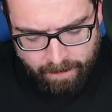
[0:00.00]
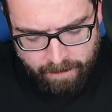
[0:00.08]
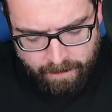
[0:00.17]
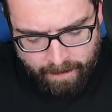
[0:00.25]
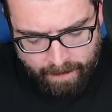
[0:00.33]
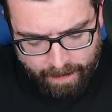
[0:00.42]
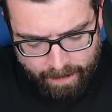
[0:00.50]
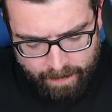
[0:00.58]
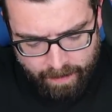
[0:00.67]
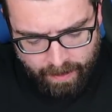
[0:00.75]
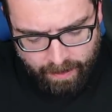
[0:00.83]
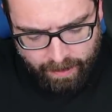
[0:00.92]

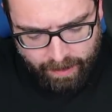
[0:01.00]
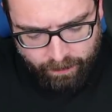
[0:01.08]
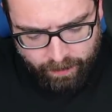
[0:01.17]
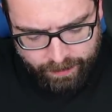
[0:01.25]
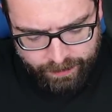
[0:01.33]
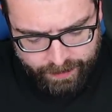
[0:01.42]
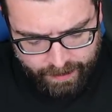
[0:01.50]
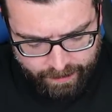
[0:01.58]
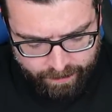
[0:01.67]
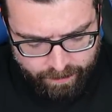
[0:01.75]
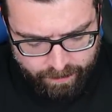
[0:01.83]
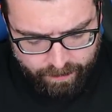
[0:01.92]
I wonder.